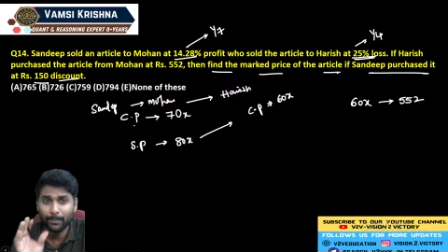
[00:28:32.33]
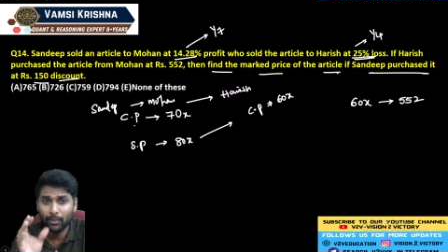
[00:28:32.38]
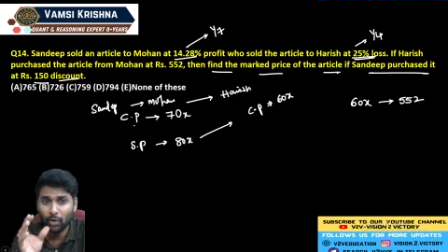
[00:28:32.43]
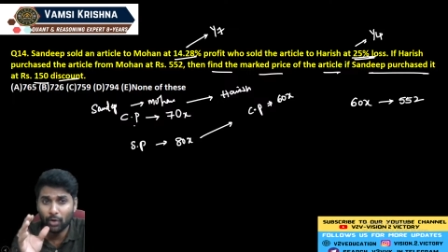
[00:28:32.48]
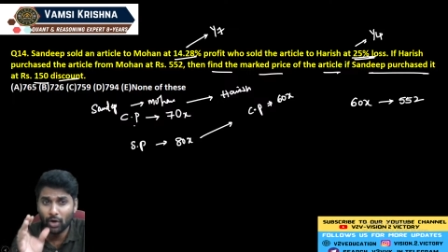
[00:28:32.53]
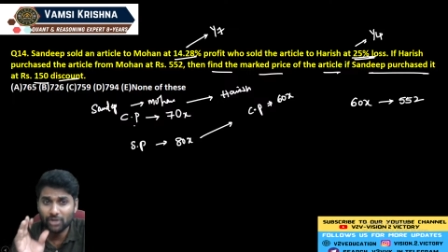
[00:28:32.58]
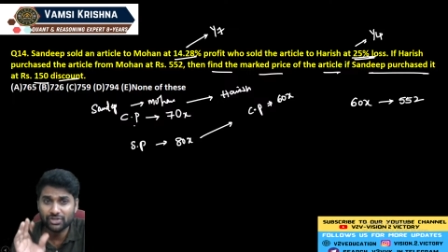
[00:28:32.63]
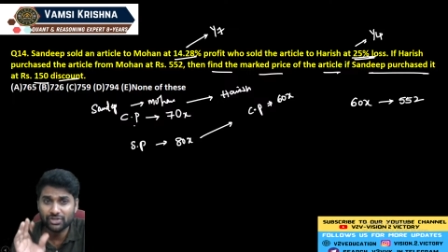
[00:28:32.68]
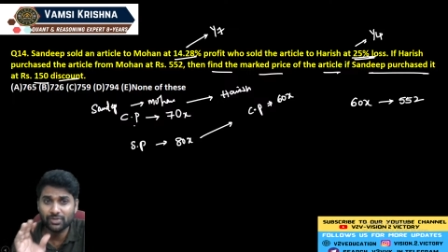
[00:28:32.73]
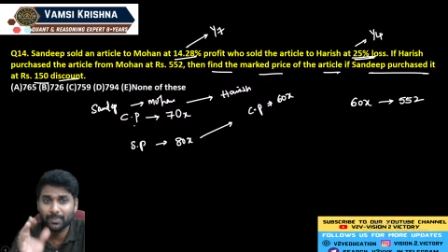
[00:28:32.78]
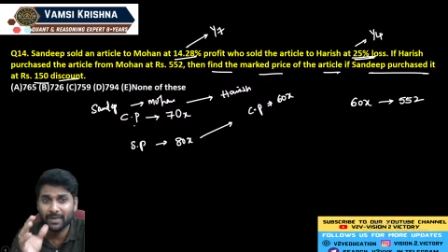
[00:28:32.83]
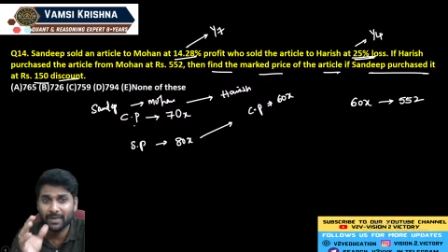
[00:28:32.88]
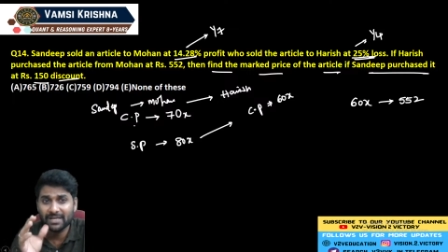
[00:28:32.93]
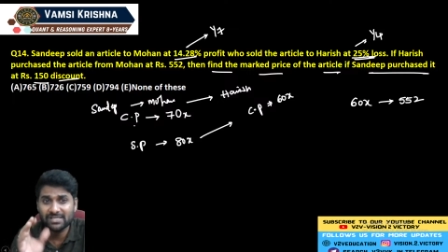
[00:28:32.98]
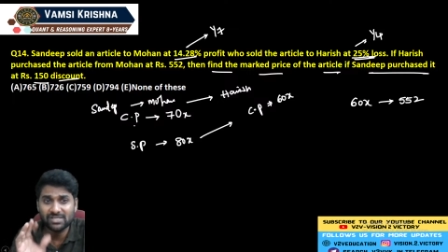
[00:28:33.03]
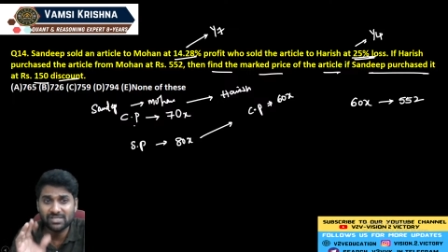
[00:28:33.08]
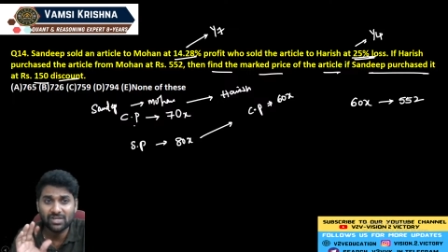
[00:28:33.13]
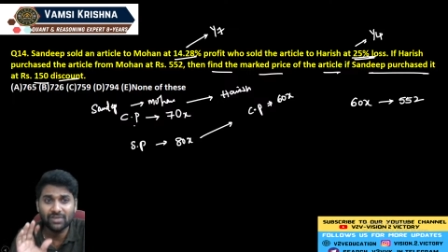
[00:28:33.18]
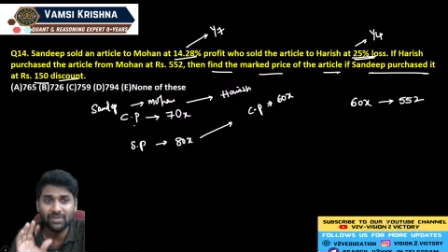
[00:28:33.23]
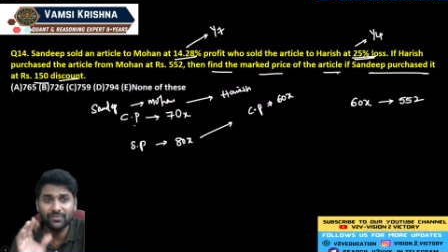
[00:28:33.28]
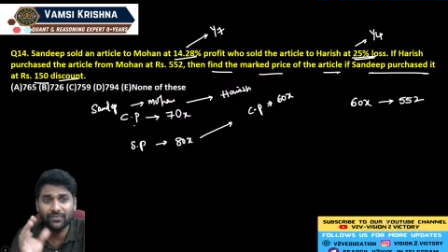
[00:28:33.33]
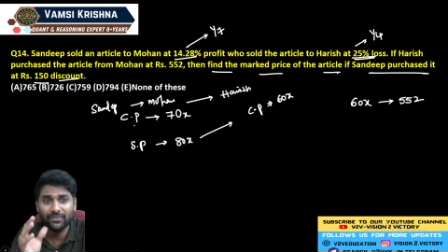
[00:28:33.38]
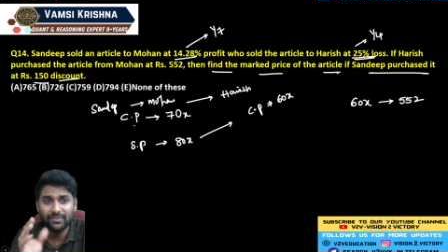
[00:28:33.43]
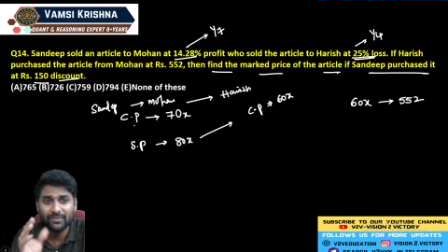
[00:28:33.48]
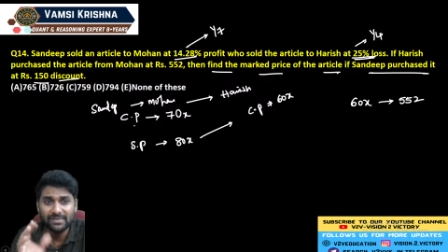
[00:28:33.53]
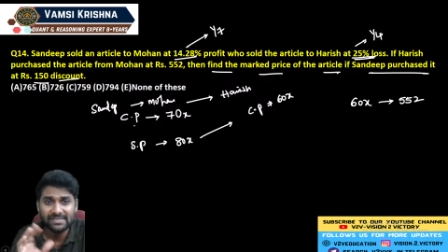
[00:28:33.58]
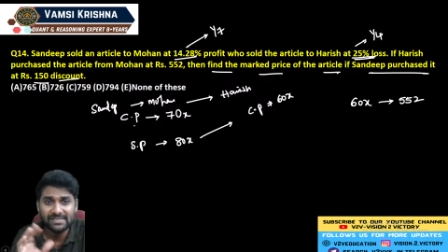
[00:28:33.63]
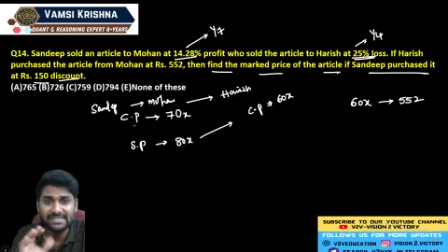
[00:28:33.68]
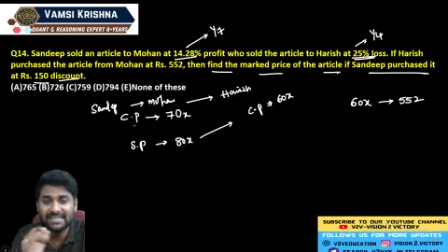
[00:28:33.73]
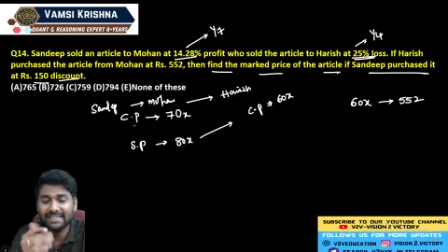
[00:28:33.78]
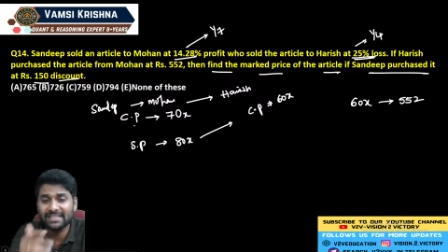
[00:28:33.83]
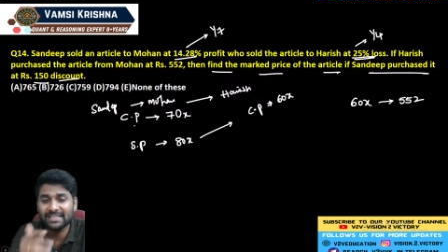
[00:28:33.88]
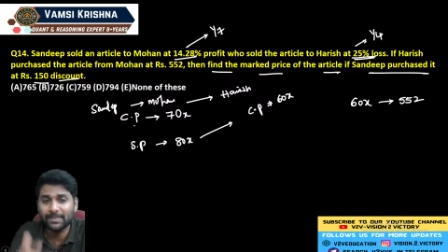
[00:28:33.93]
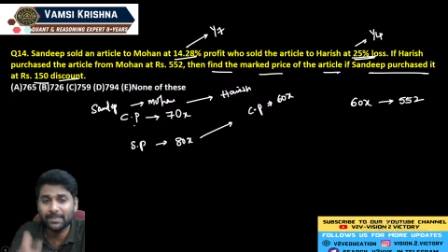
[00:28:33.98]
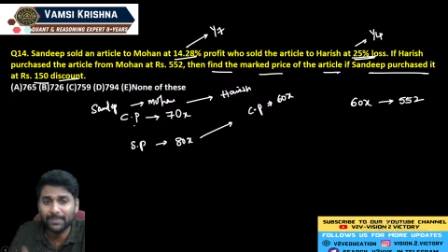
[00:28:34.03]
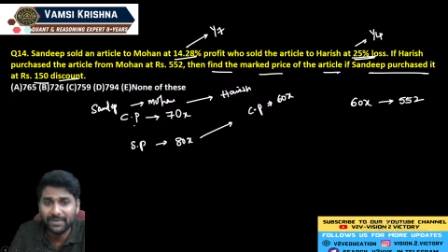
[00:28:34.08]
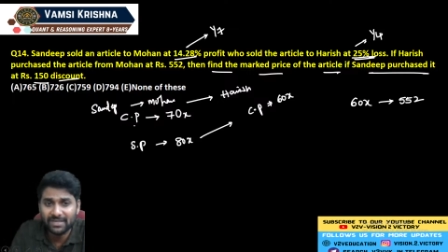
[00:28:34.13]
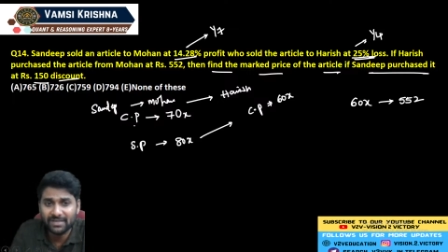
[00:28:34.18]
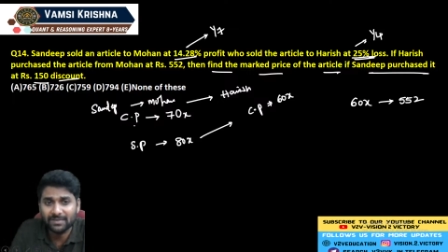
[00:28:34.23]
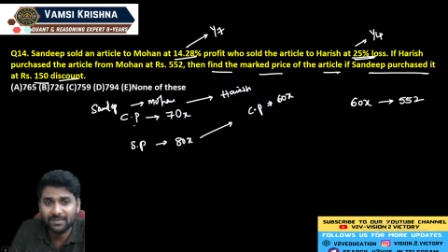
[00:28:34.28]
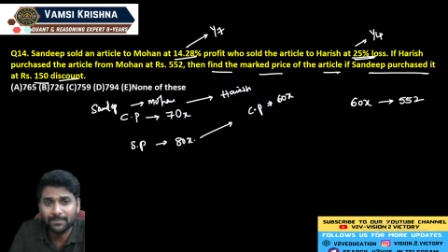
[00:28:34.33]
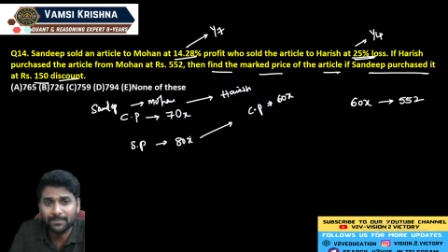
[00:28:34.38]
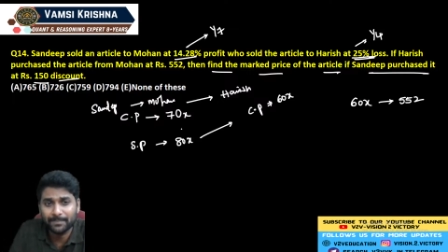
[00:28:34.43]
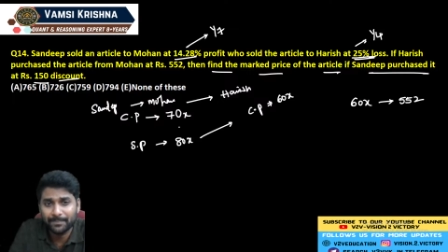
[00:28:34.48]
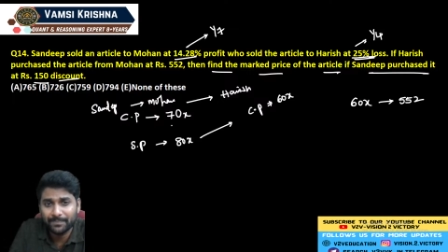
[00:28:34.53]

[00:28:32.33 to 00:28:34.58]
cost price of Sandeep here.